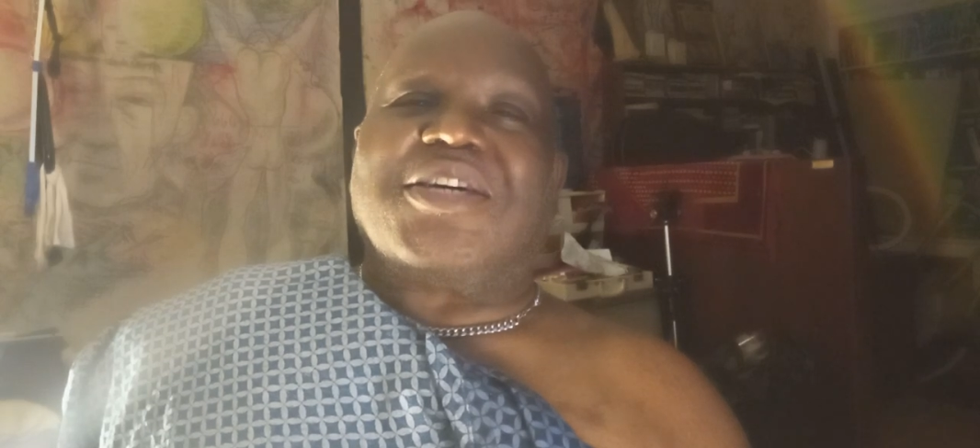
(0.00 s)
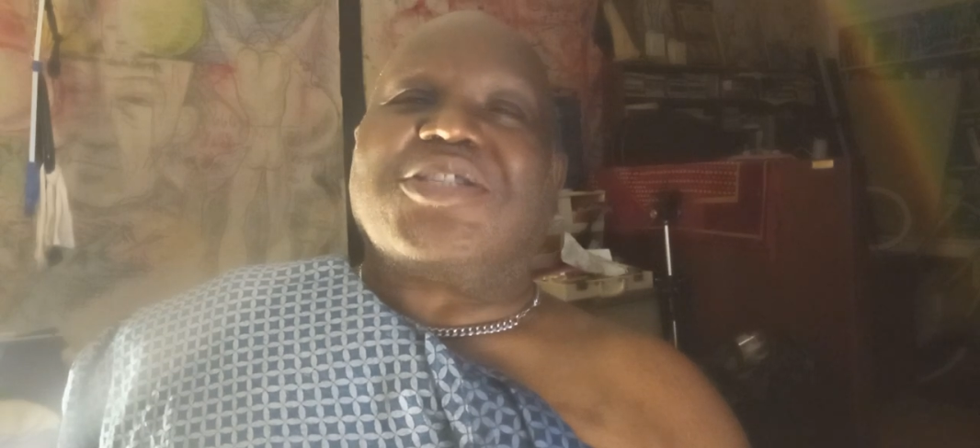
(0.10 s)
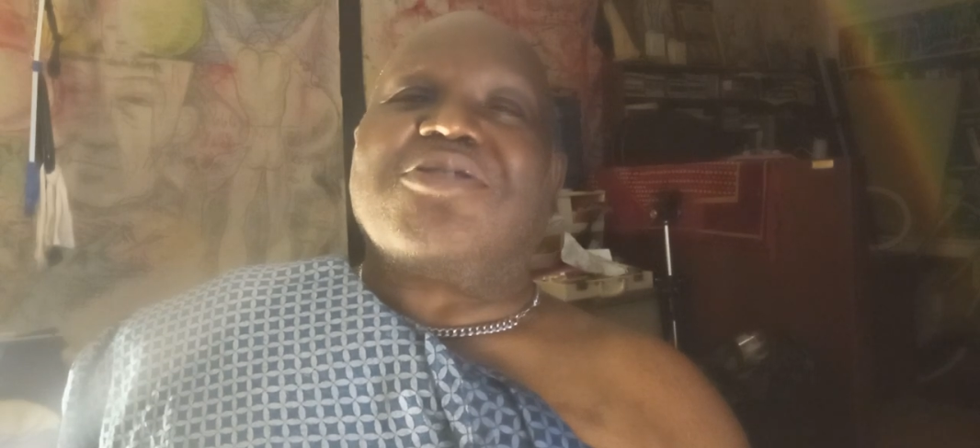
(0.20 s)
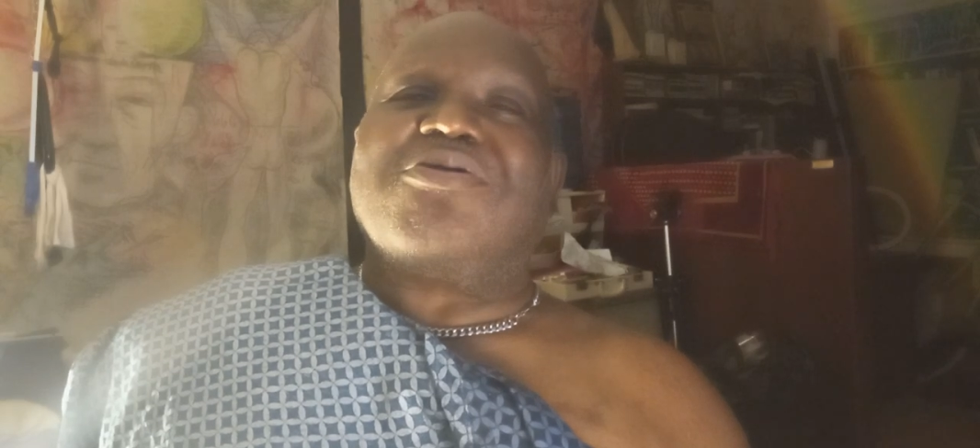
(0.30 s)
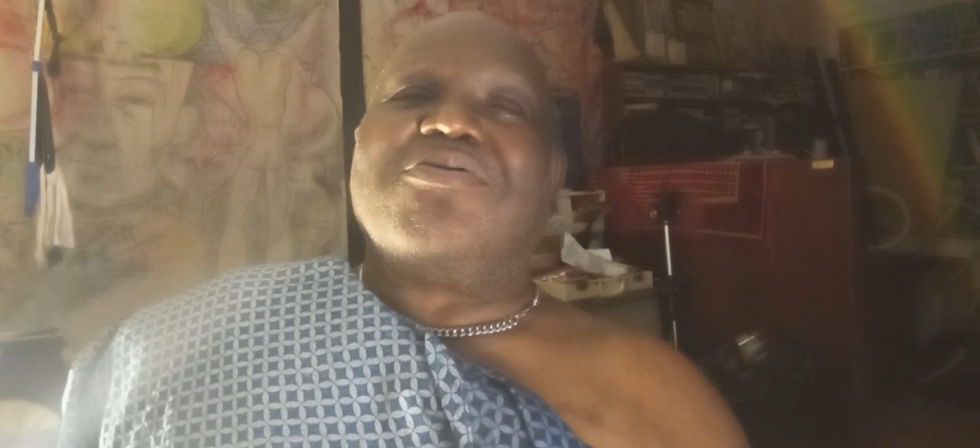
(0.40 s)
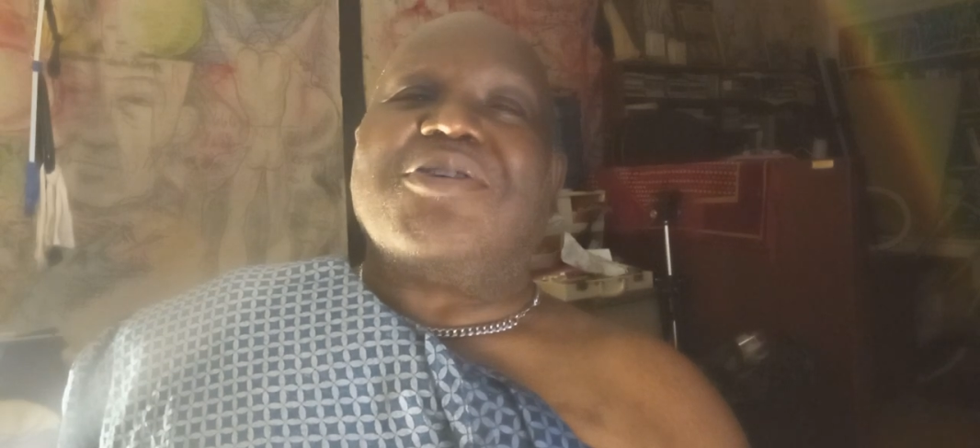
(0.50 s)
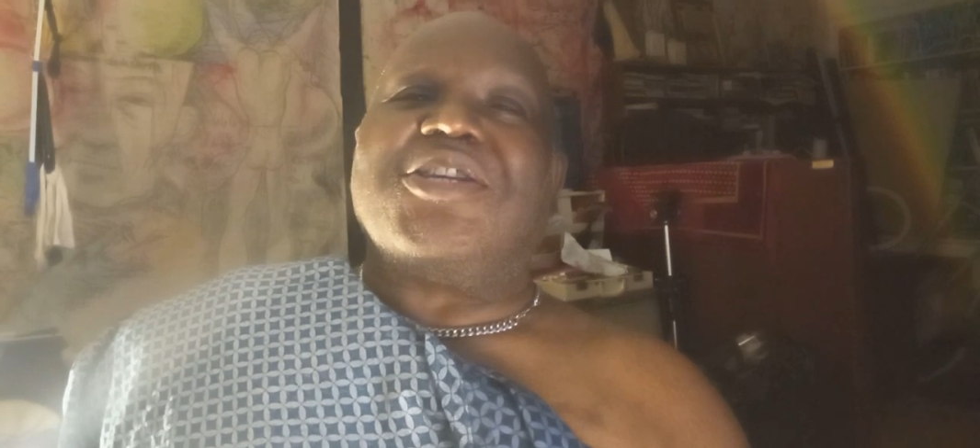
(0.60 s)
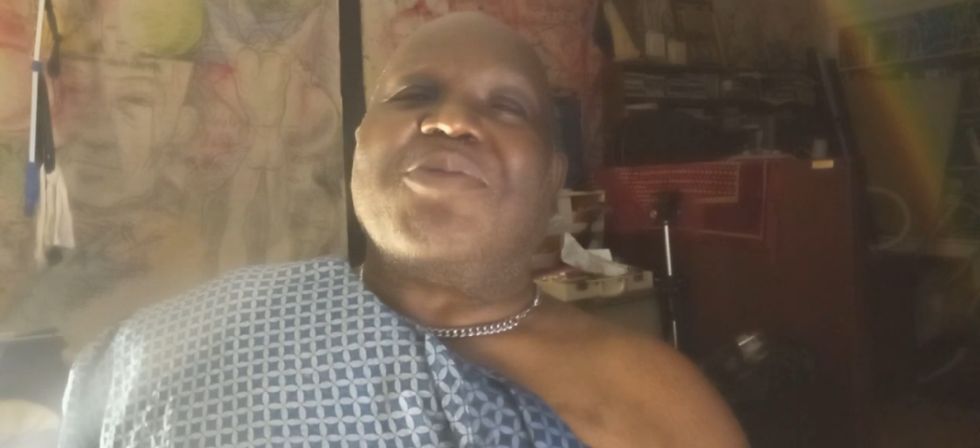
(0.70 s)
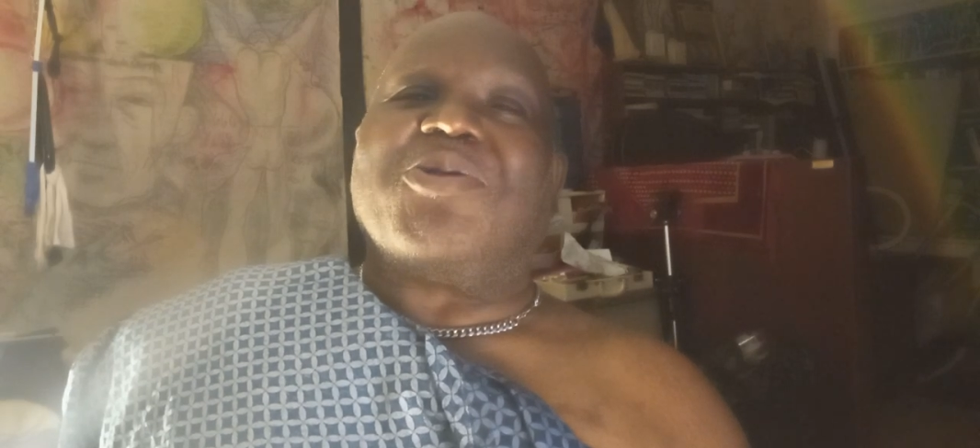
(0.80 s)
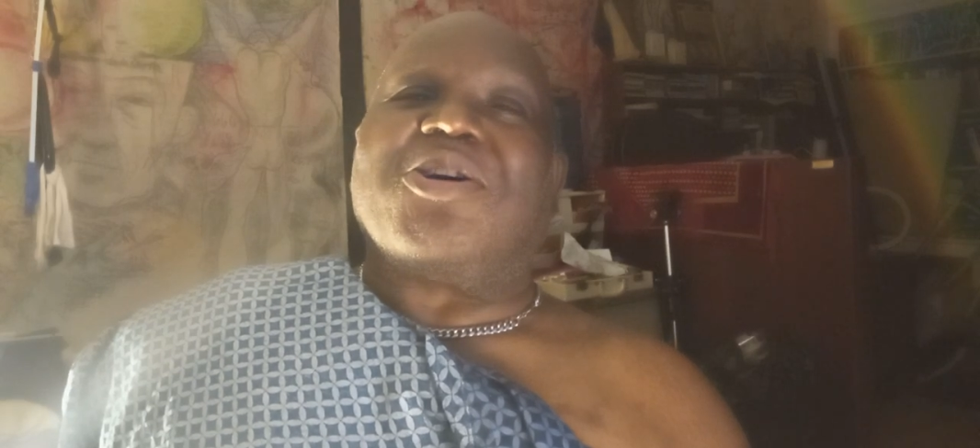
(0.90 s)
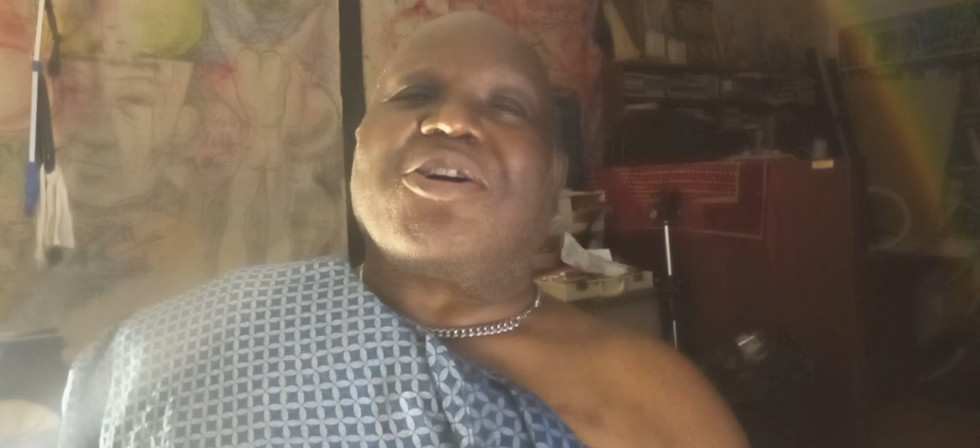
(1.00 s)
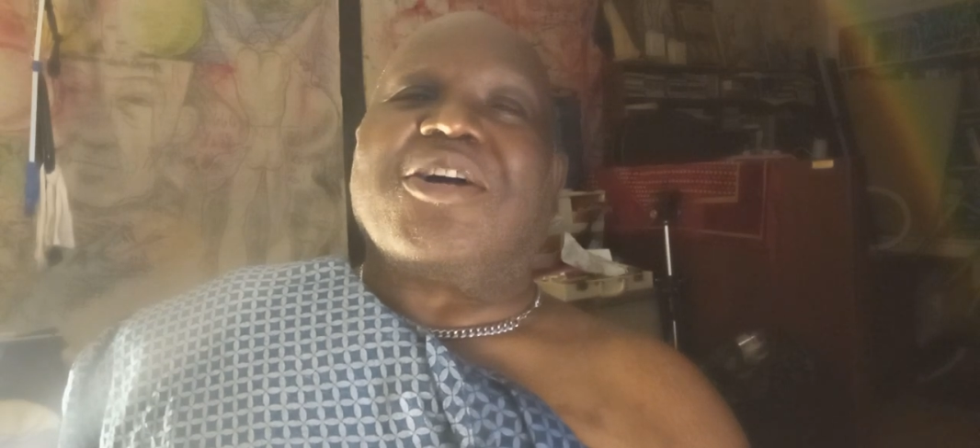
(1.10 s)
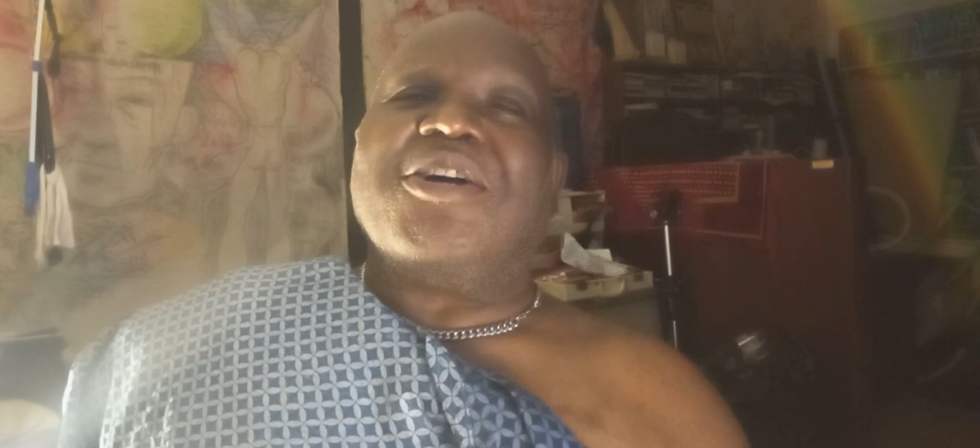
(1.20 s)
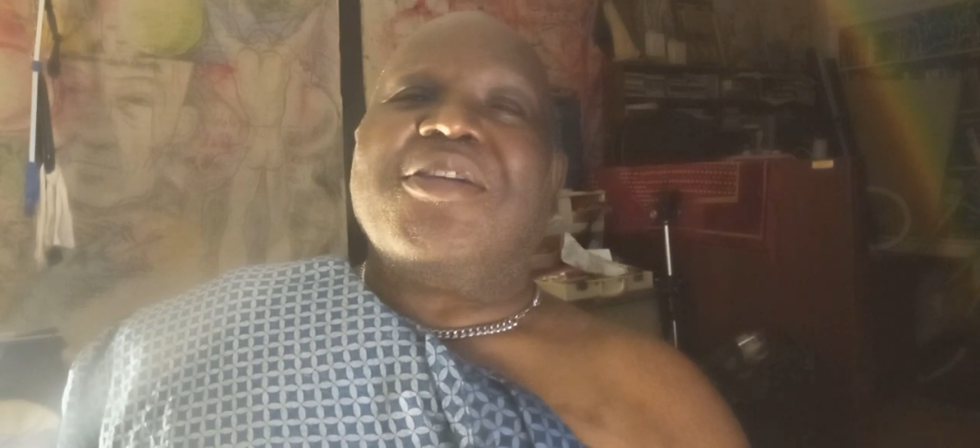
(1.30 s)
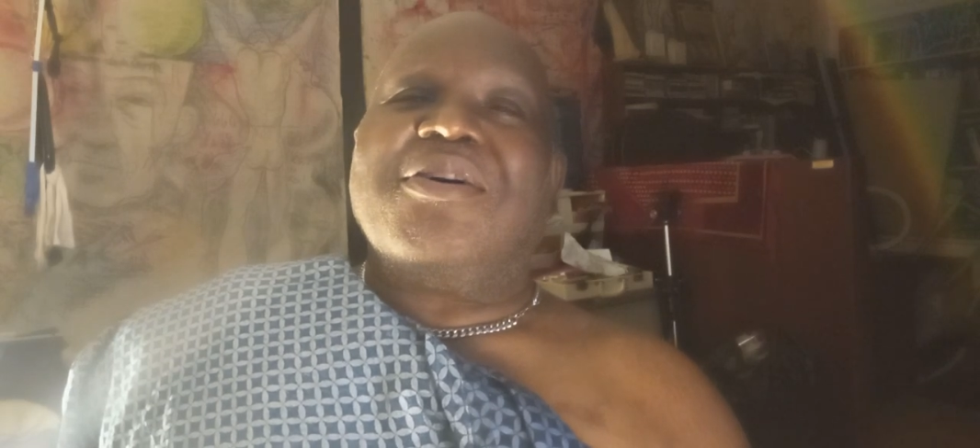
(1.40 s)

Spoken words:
doesn't do any work.